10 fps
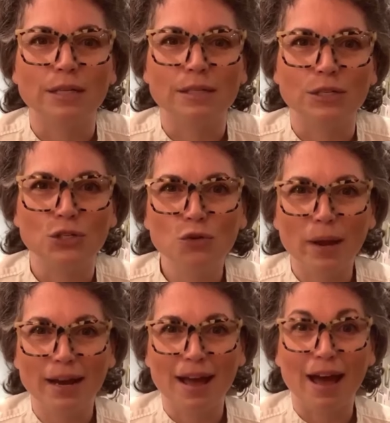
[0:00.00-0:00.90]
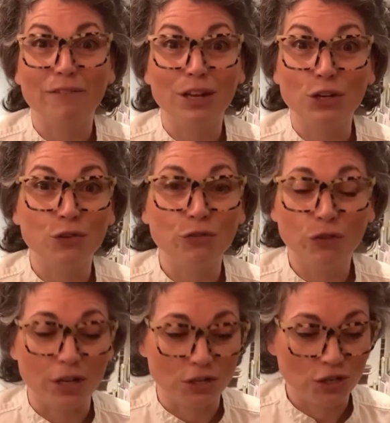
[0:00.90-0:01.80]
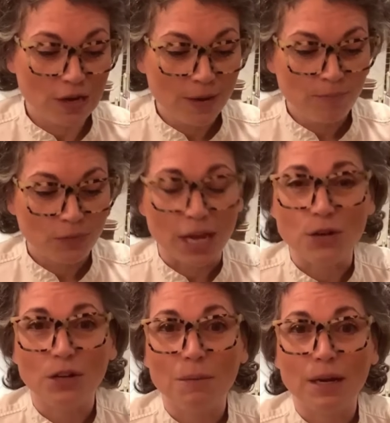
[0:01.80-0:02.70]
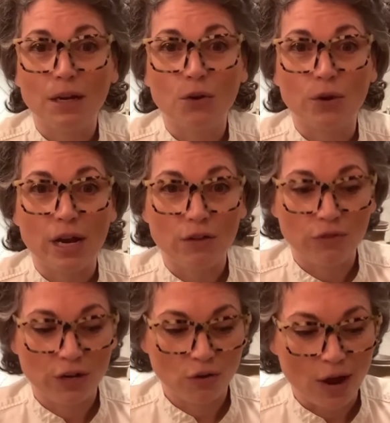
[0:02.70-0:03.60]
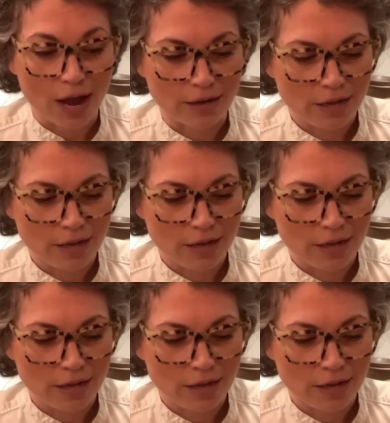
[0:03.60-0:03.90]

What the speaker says: that you might have in your fridge, and you can make a creative vinaigrette.